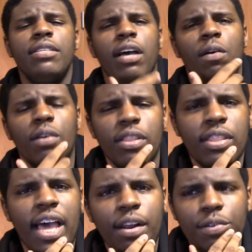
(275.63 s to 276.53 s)
So
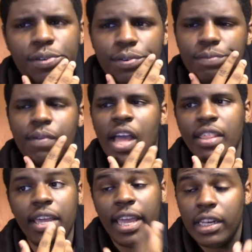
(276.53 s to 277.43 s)
that'll,
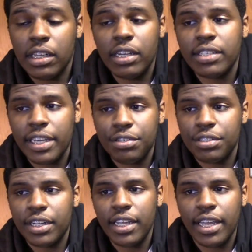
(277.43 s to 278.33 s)
I think it looks
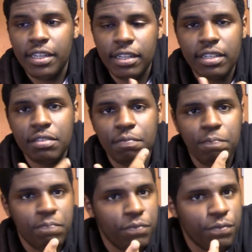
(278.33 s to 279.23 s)
interesting. It
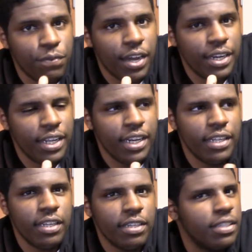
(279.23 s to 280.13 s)
looks fun,
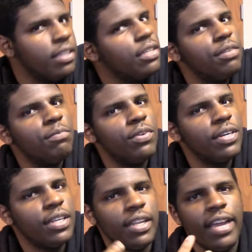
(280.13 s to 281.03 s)
and it looks a little
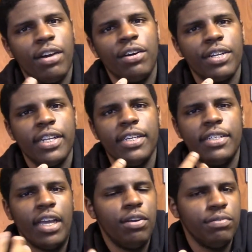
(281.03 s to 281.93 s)
more lighthearted
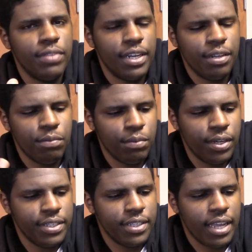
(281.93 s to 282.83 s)
in tone than it
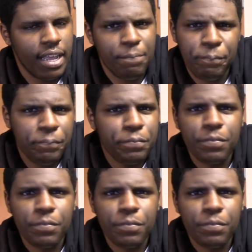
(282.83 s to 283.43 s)
was uh,